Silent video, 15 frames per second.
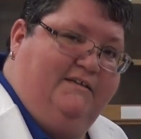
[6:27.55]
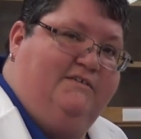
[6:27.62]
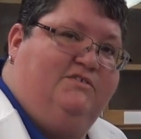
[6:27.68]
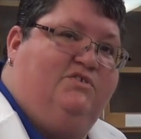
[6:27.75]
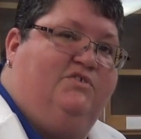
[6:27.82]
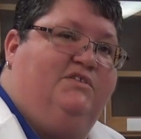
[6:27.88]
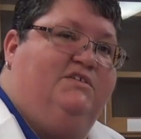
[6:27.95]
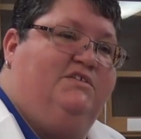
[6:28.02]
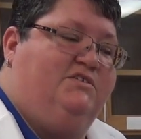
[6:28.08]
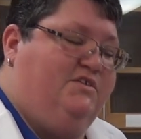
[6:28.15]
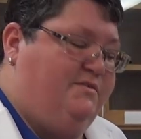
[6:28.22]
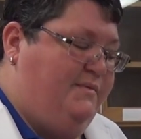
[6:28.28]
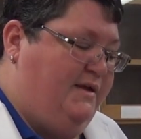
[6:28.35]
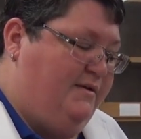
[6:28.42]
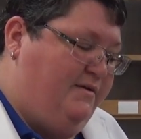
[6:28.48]
So this is going to
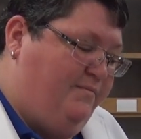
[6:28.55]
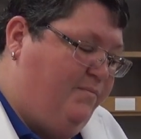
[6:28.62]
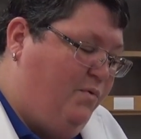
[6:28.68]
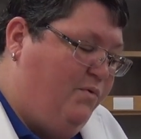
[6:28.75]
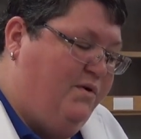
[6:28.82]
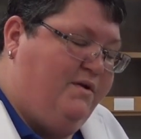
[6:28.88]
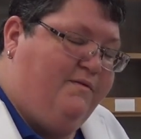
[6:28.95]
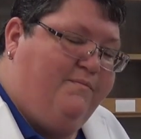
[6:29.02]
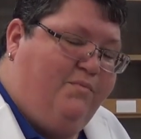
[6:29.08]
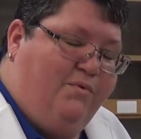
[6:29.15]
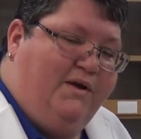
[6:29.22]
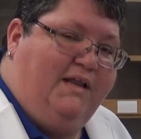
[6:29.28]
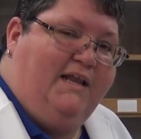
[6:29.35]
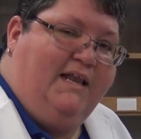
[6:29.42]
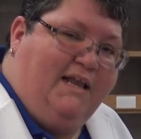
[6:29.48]
be an important
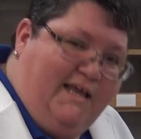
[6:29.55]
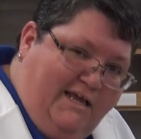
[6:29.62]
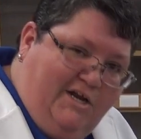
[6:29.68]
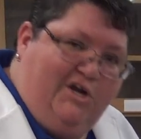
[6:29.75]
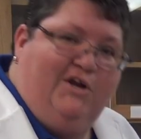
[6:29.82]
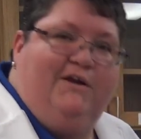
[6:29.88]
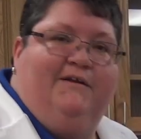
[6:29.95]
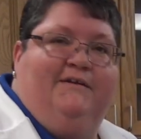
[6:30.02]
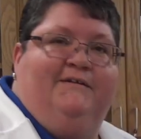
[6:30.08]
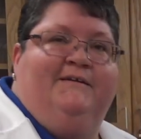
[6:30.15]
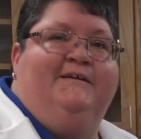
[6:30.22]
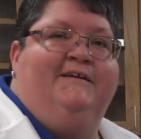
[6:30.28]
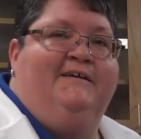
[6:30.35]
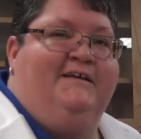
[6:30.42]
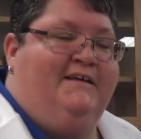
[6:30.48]
point later
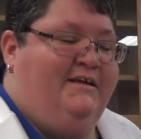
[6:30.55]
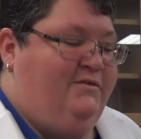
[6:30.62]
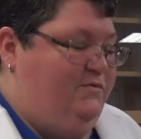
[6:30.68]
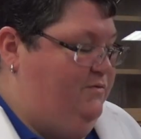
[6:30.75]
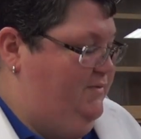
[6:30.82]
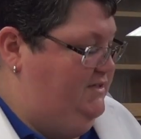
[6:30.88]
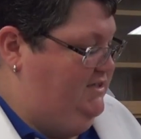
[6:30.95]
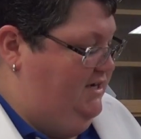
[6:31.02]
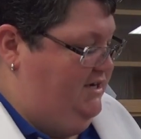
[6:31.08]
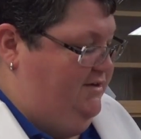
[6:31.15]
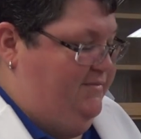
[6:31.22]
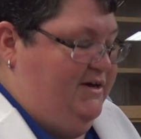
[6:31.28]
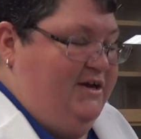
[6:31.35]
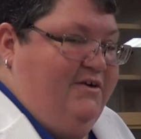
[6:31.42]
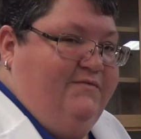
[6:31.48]
when we talk
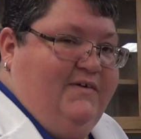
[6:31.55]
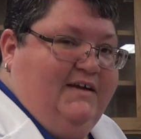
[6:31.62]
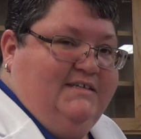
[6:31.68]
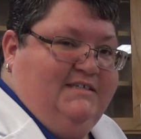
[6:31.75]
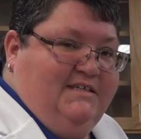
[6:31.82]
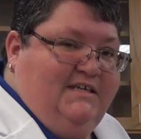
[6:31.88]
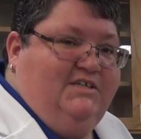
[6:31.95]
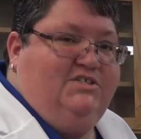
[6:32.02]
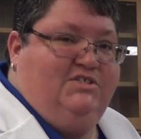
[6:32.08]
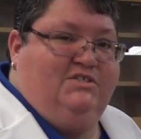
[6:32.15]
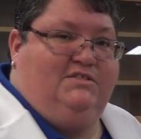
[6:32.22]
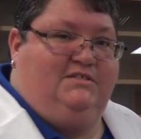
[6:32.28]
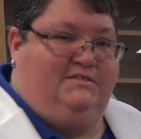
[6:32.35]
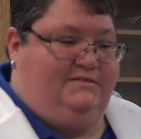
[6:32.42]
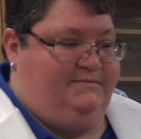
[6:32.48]
about our
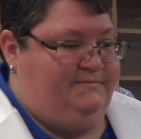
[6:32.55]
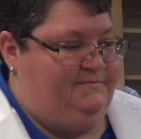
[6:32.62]
vaccinations.